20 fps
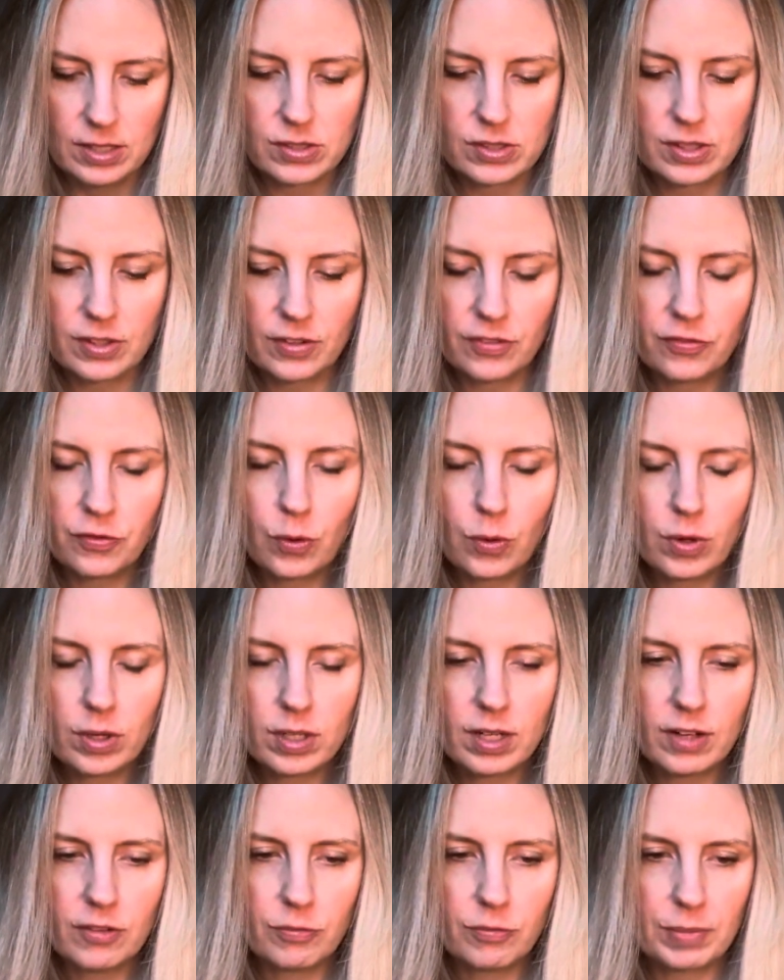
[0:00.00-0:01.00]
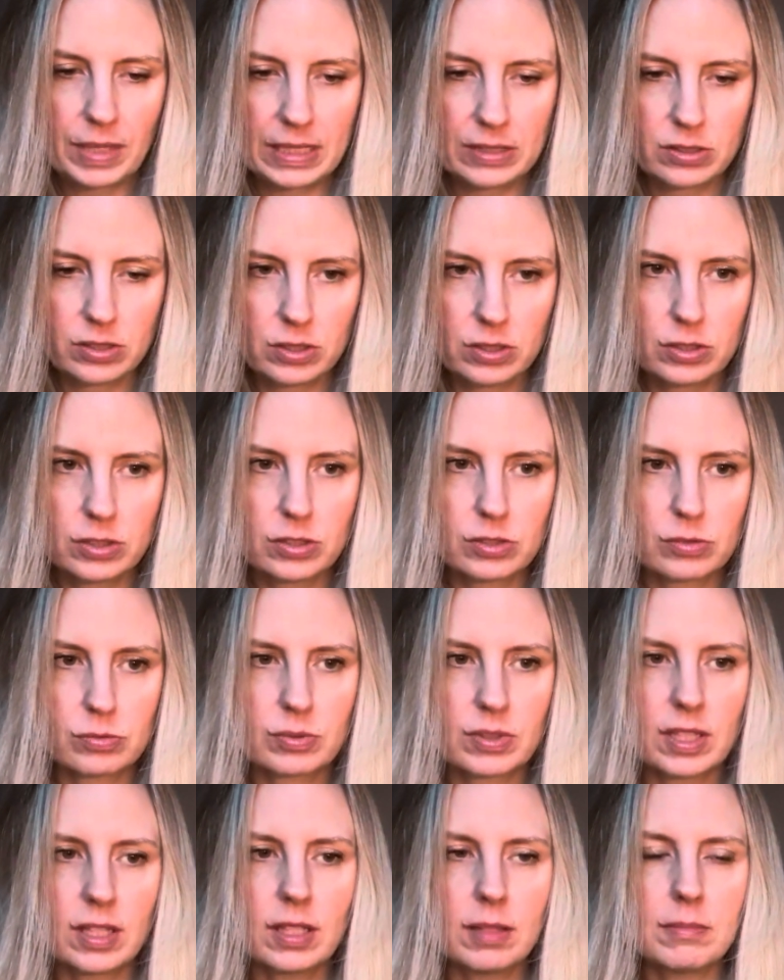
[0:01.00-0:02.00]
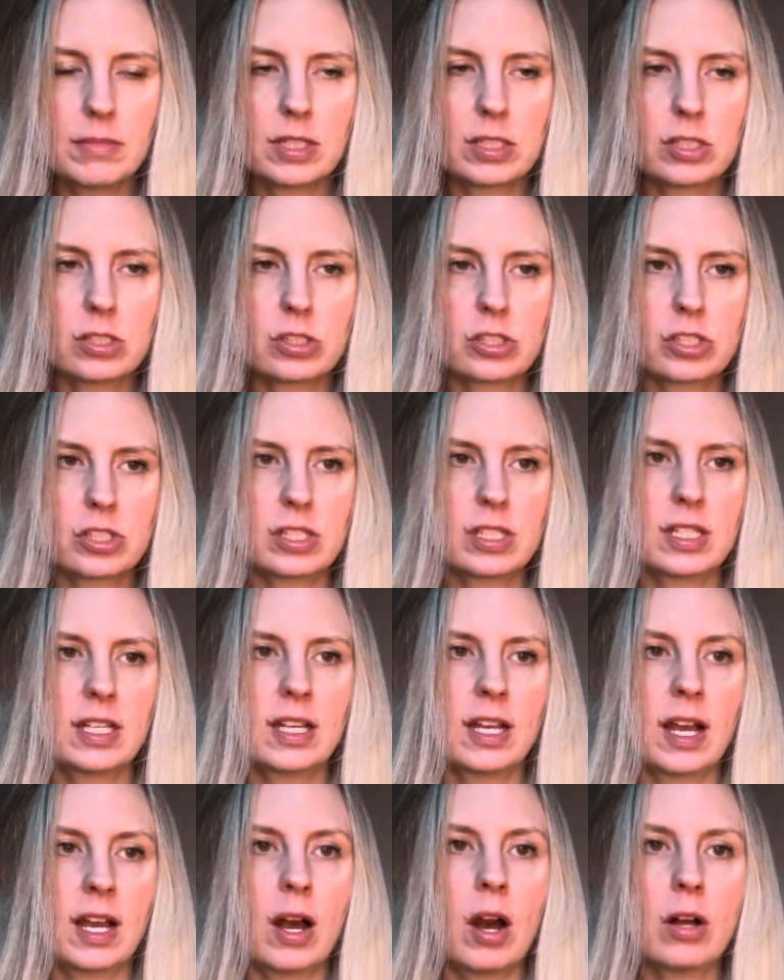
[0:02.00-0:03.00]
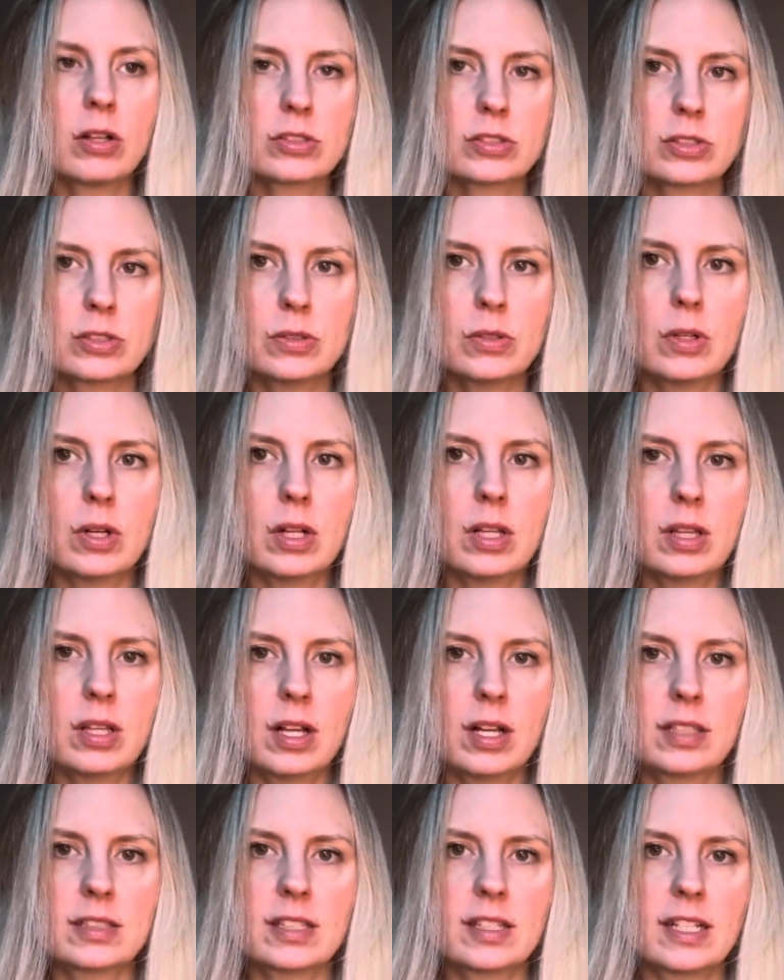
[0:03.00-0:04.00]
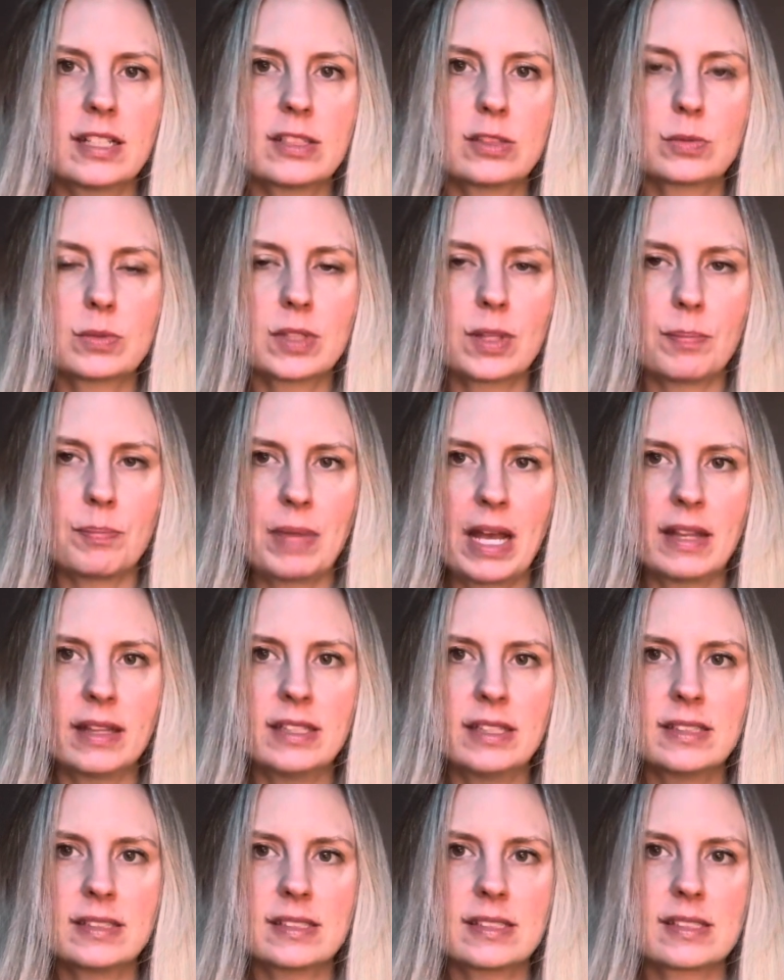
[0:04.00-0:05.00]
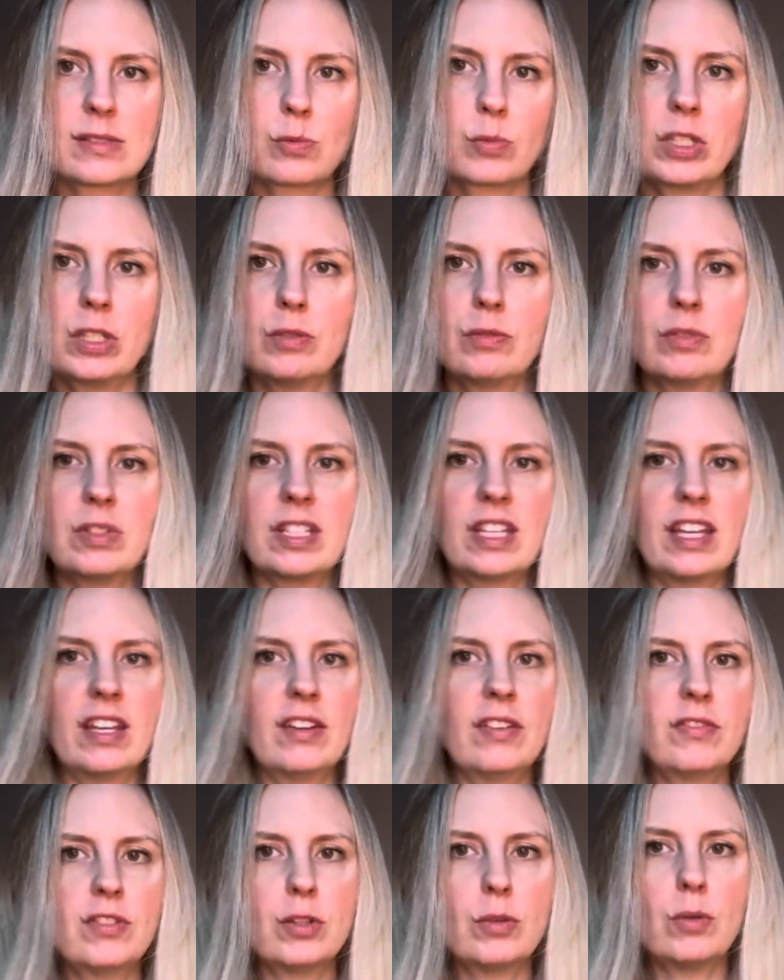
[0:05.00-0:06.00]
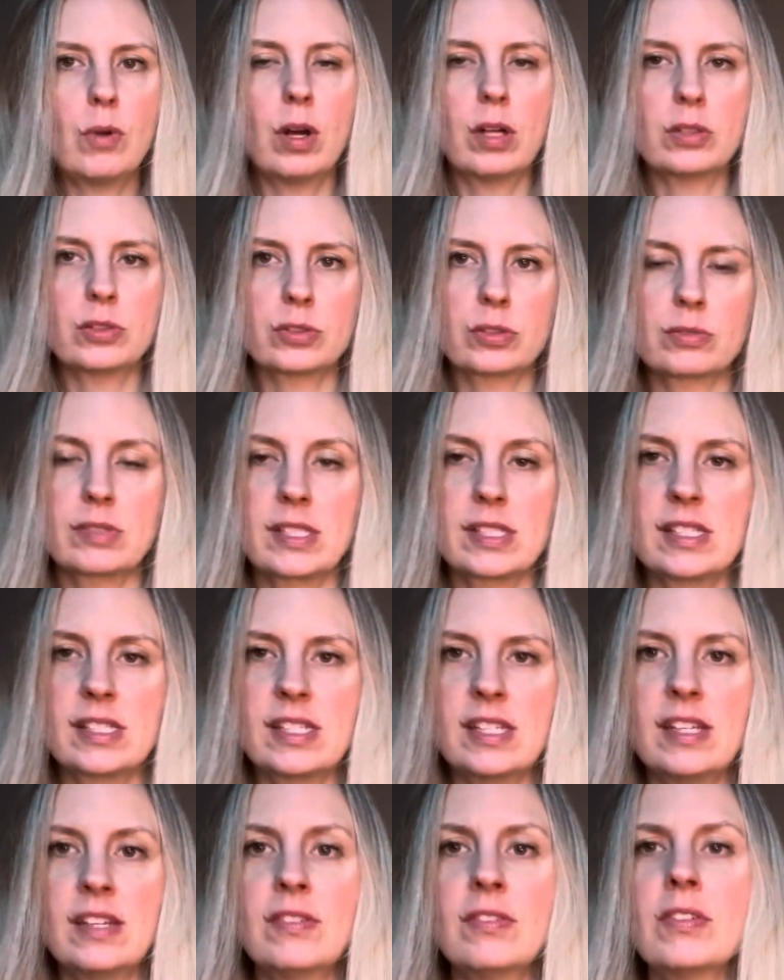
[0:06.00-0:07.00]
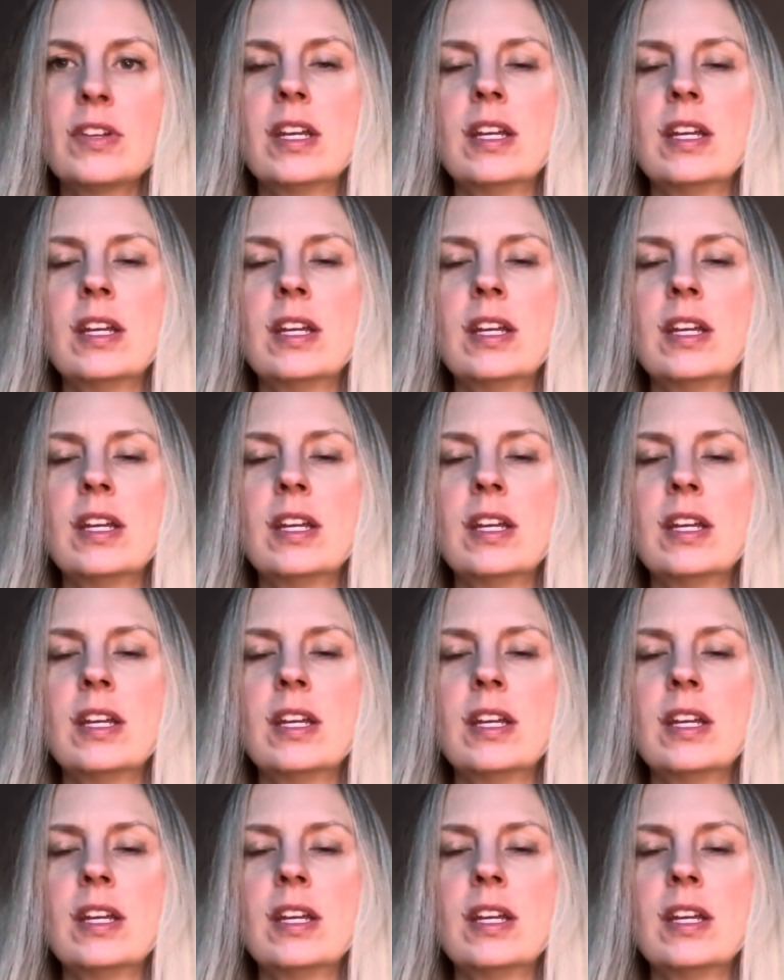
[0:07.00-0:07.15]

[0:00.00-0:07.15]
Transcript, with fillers: The Four of Pentacles really much also along the lines with the balance. It's when you give, you also receive.